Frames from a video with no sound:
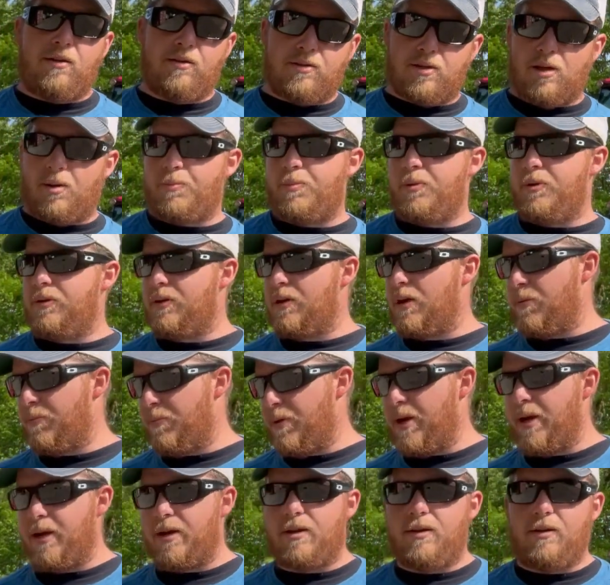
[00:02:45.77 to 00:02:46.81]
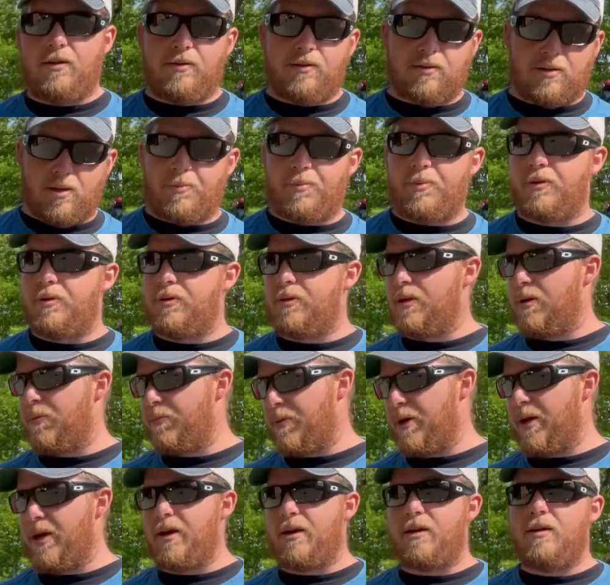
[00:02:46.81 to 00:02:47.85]
dump it, come back, dump it, come
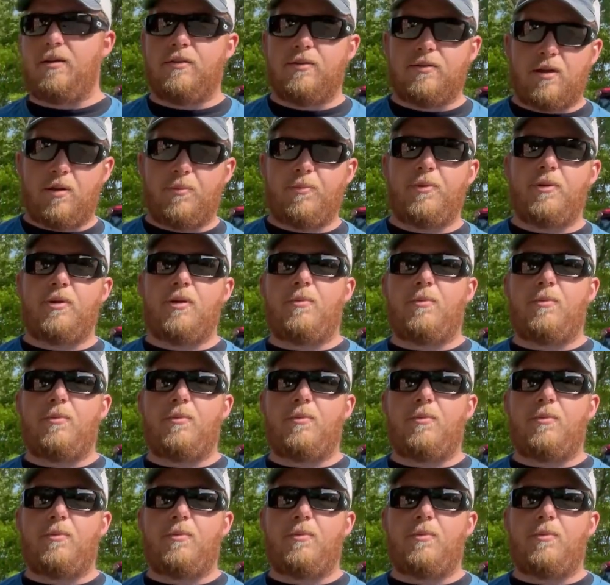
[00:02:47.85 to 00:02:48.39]
back, dump it.